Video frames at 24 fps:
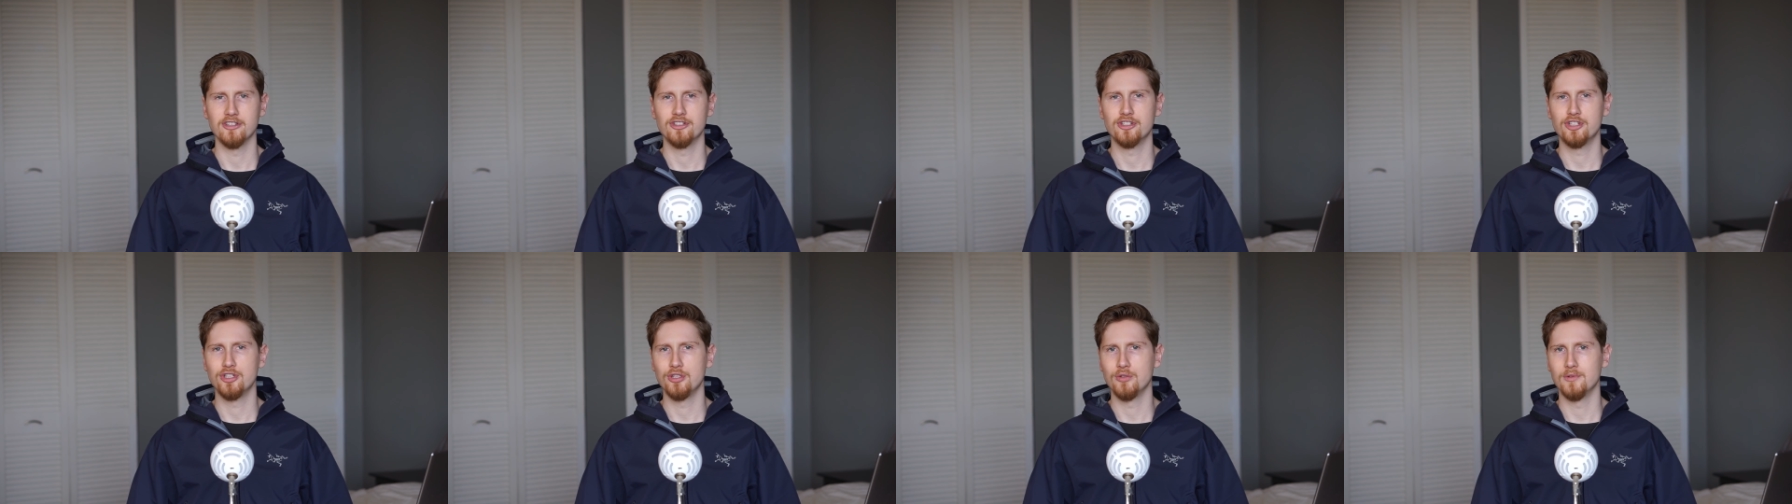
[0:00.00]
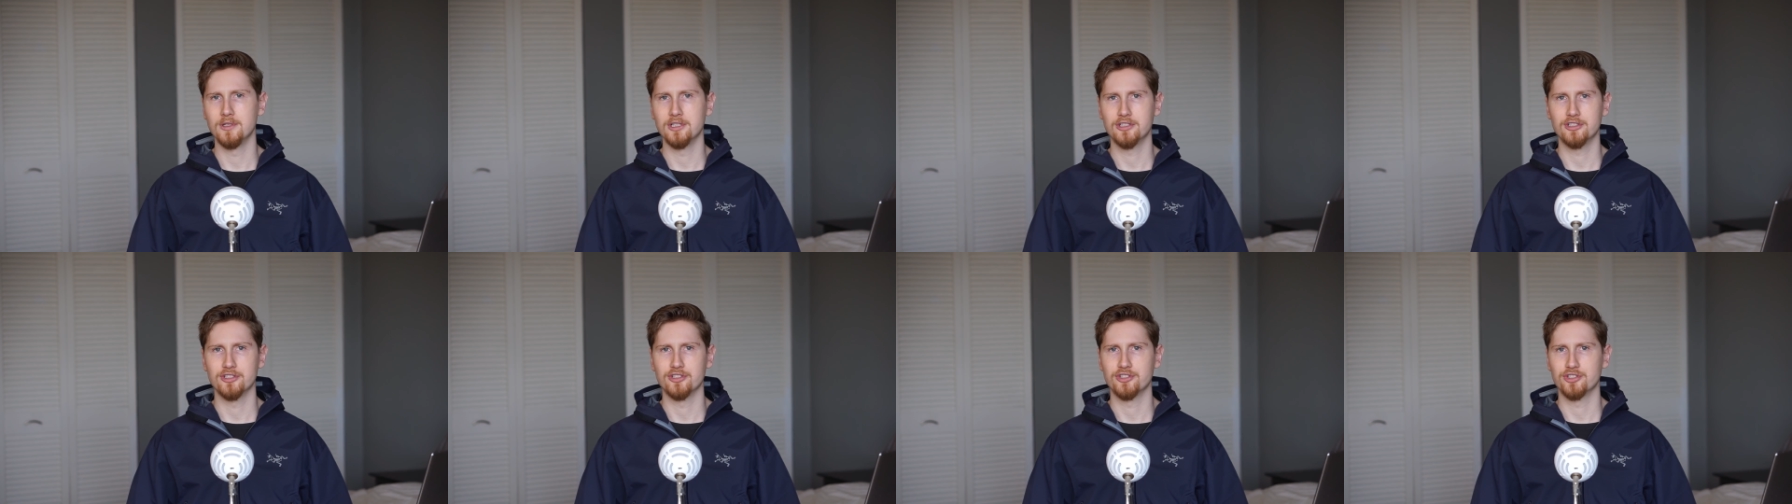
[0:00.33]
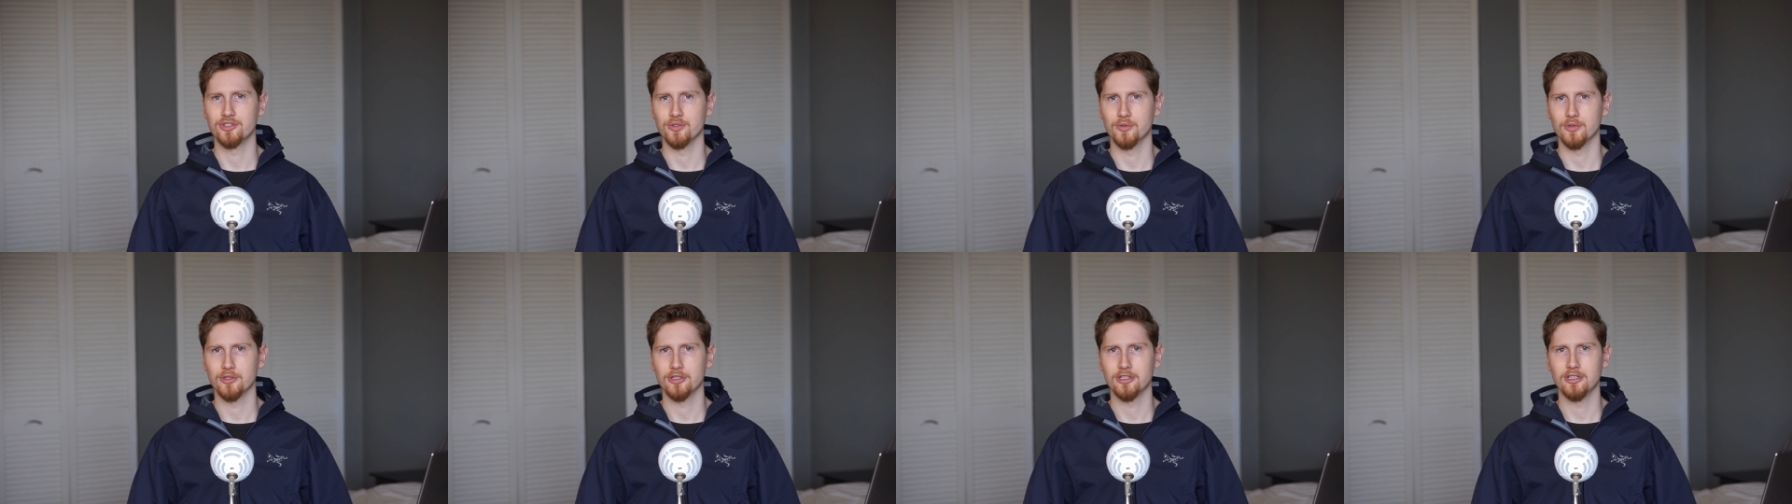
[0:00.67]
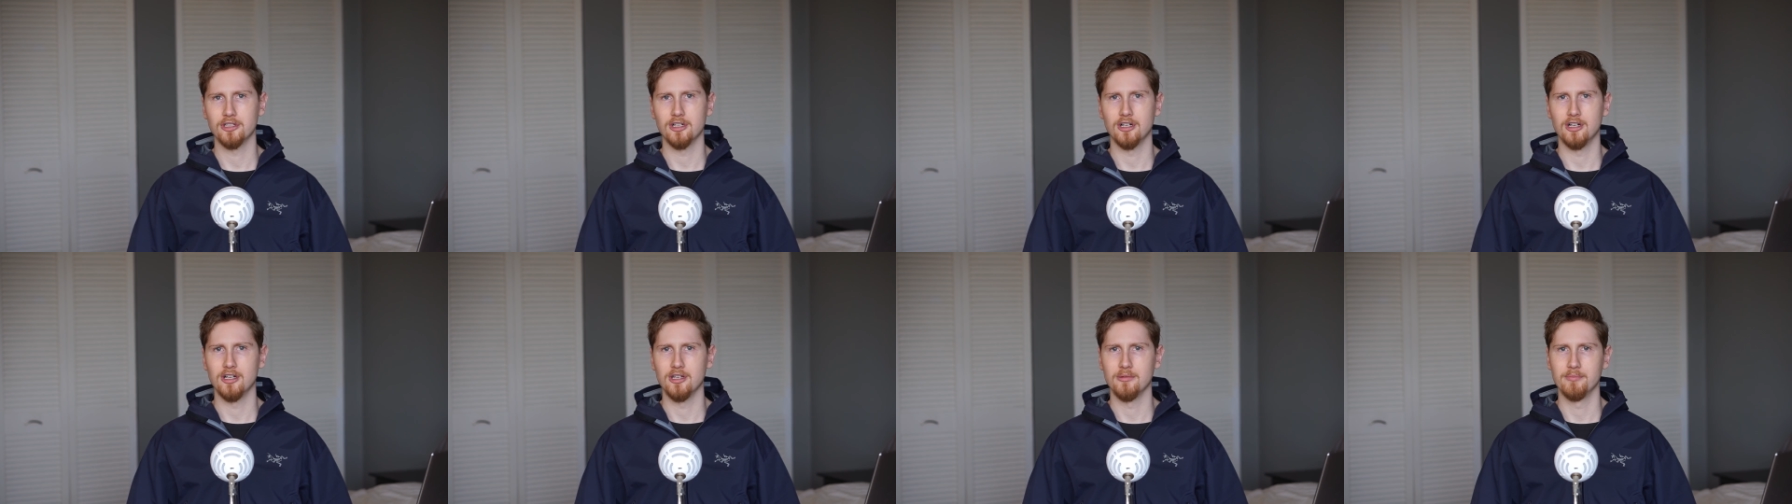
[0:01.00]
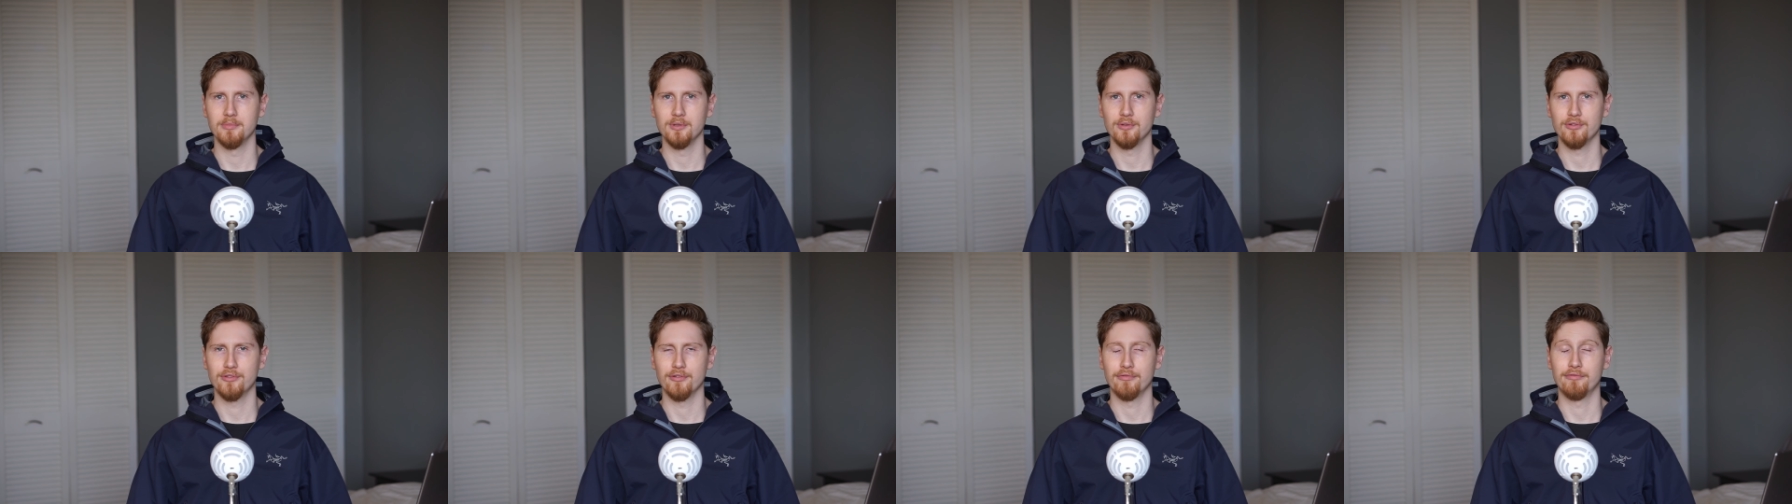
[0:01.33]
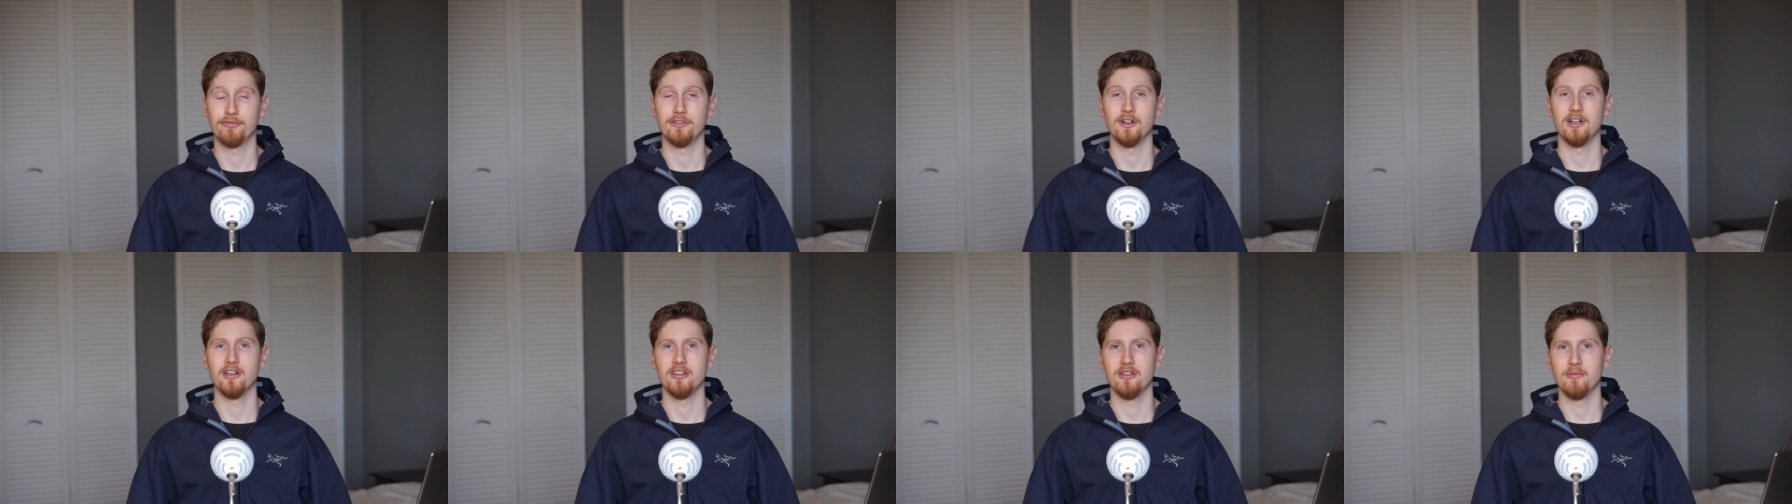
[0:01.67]
2 inches shorter on both the
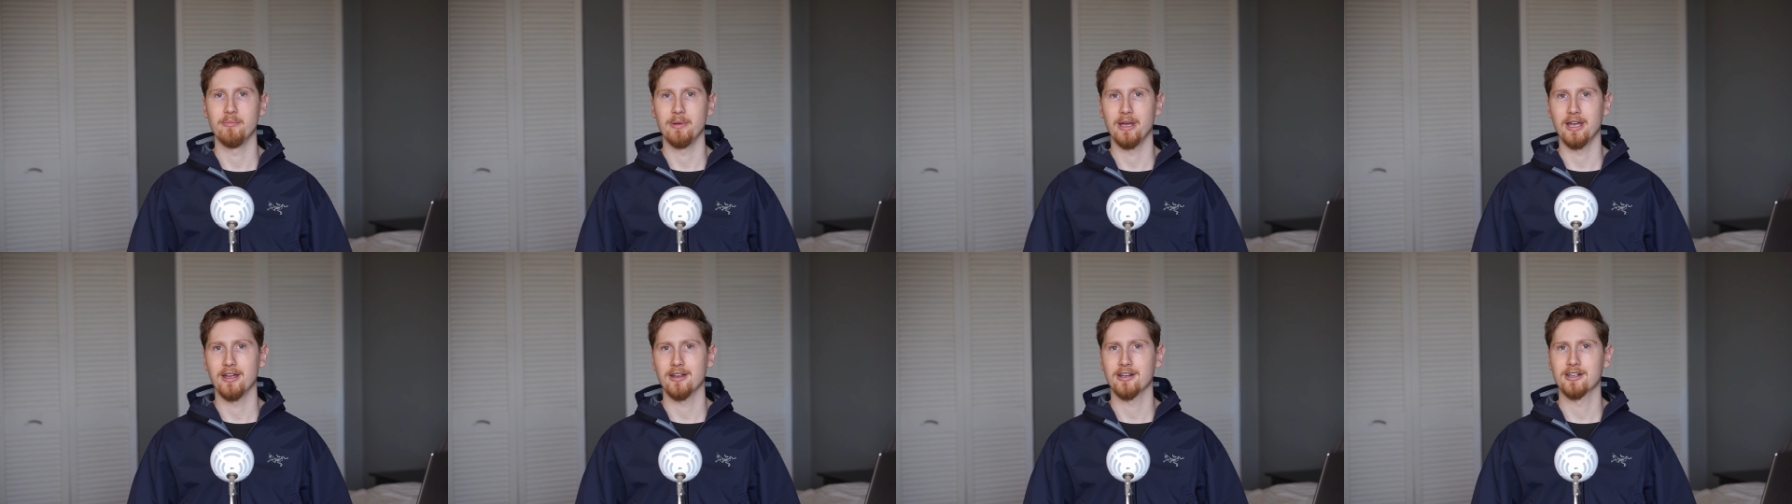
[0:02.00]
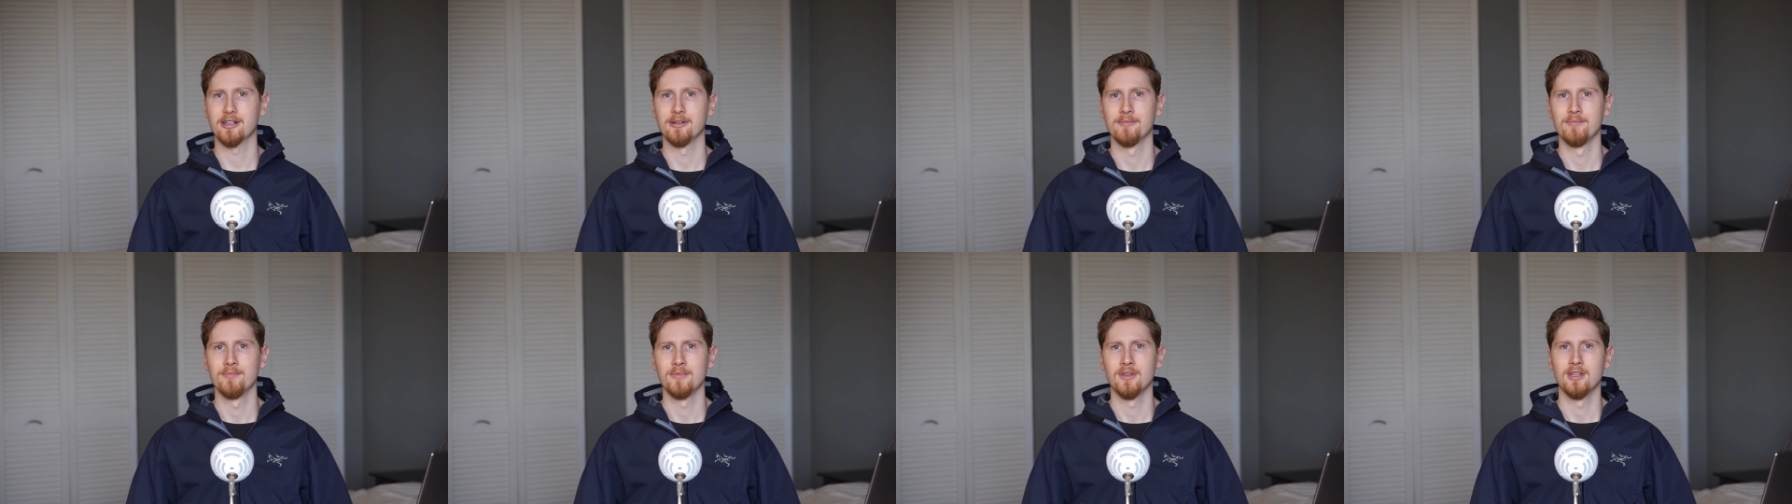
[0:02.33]
front and the back.